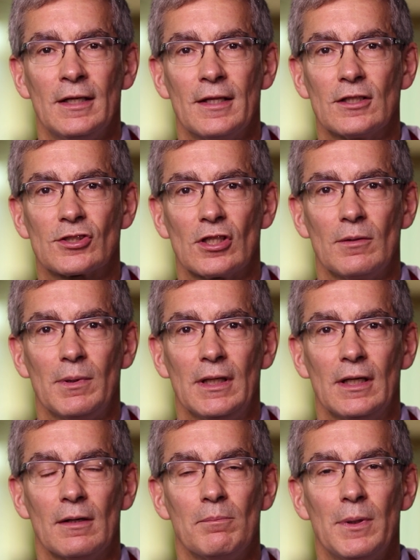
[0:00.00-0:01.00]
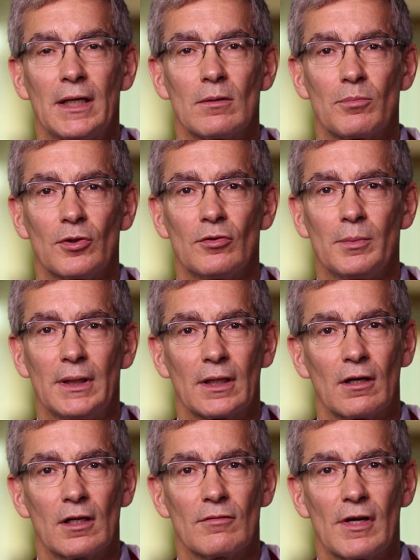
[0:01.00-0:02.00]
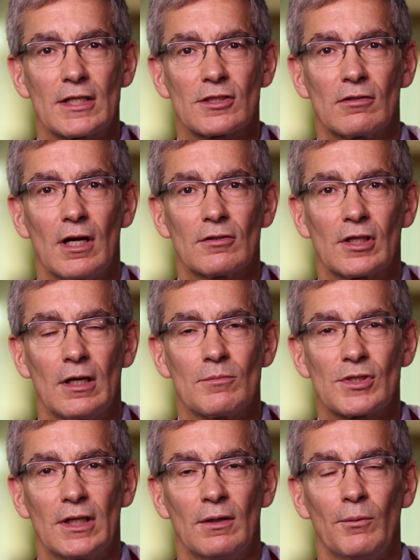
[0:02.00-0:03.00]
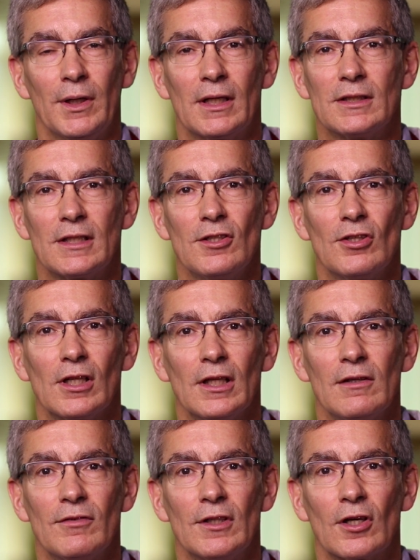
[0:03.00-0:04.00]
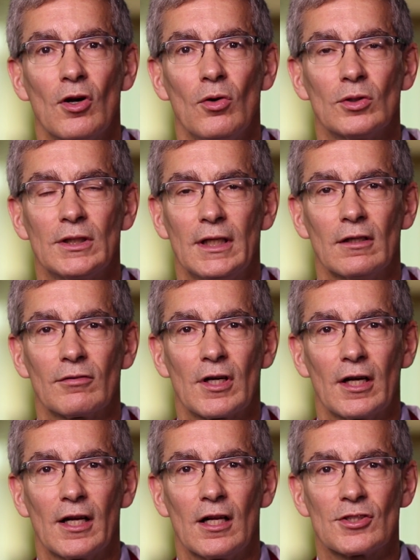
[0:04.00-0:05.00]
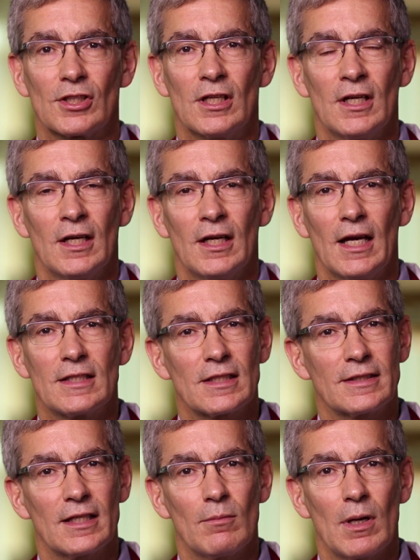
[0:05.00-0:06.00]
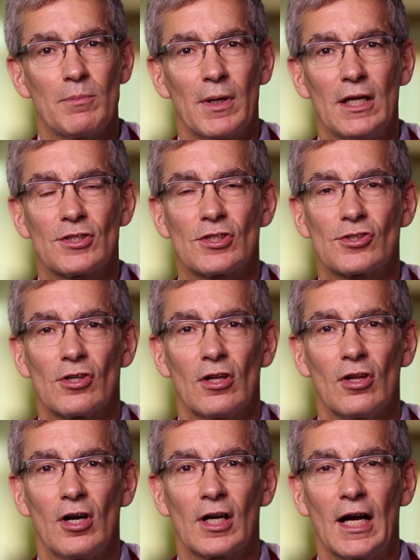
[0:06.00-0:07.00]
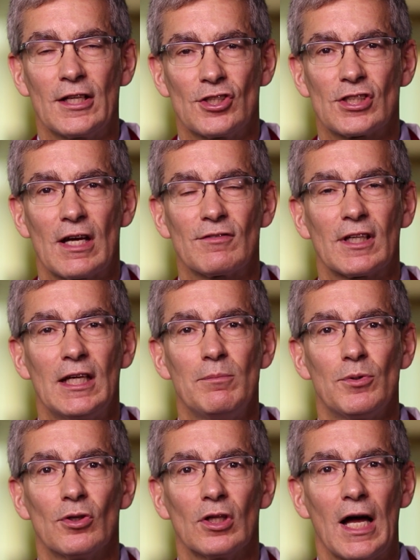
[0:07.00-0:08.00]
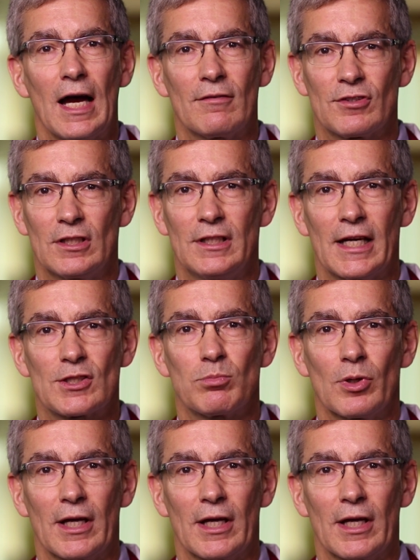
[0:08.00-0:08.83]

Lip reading: there's going to be a big improvement in cardiovascular outcomes, and we continue to live in the golden era of cardiology. As I tell my patients all along, I just have to keep you alive to the next